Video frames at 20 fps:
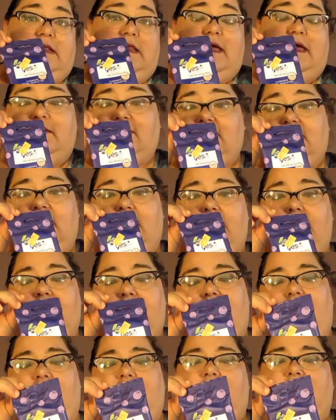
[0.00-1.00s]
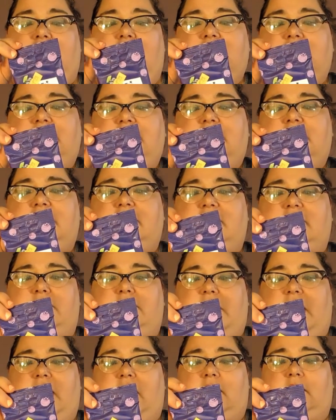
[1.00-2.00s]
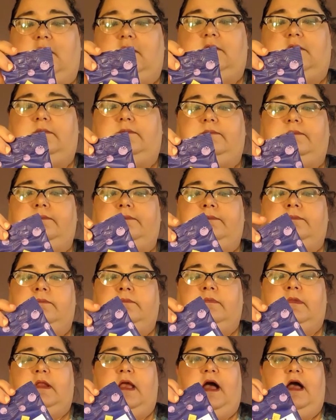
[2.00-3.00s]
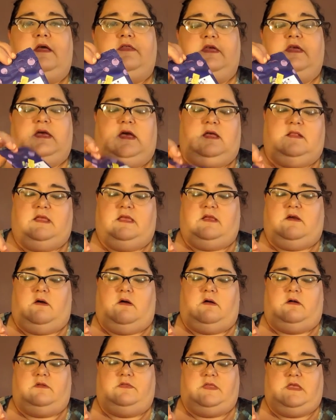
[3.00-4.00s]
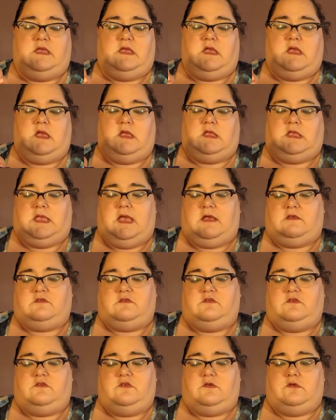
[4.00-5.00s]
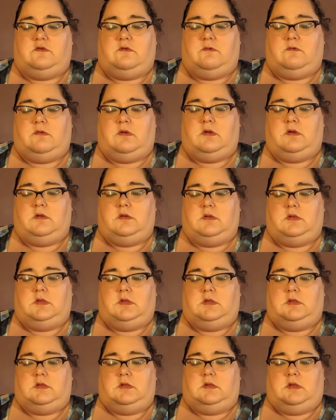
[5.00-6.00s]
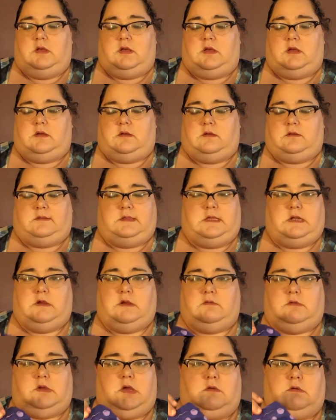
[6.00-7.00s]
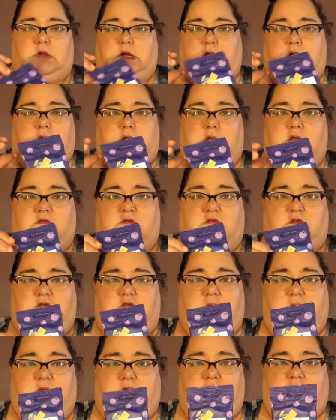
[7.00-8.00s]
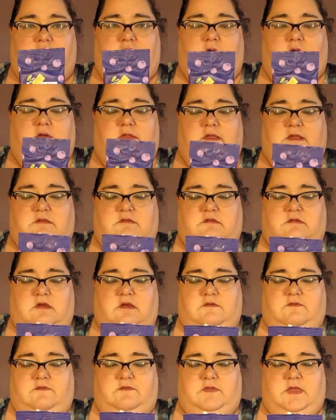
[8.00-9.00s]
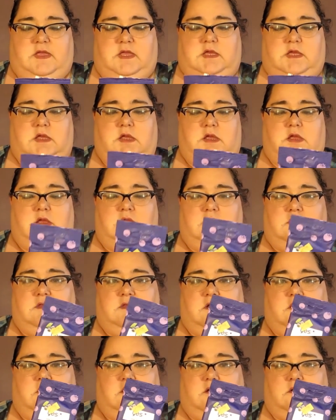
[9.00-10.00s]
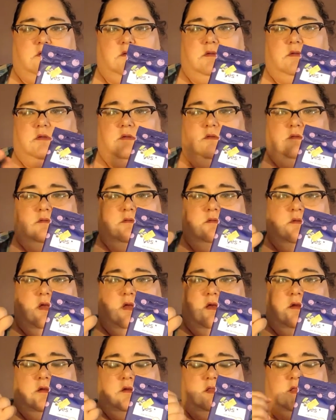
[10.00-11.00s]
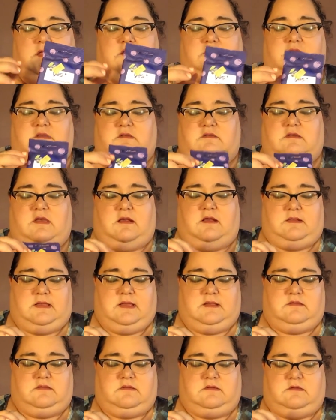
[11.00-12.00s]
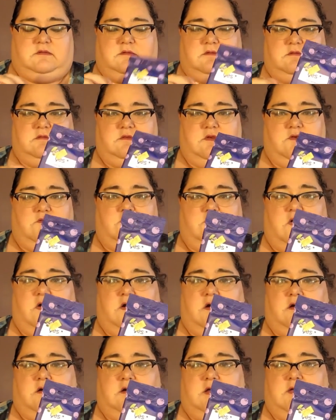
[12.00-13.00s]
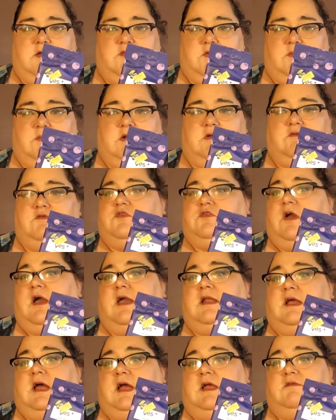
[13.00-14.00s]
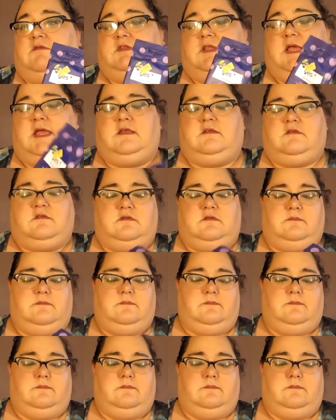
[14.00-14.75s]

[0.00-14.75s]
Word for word: liked them. I liked the smell. I think I like all the Yes to uh, you know, coconut, yes to tomatoes, all that stuff. Like their uh, cleansing towelettes so far, everyone I've tried, I have liked.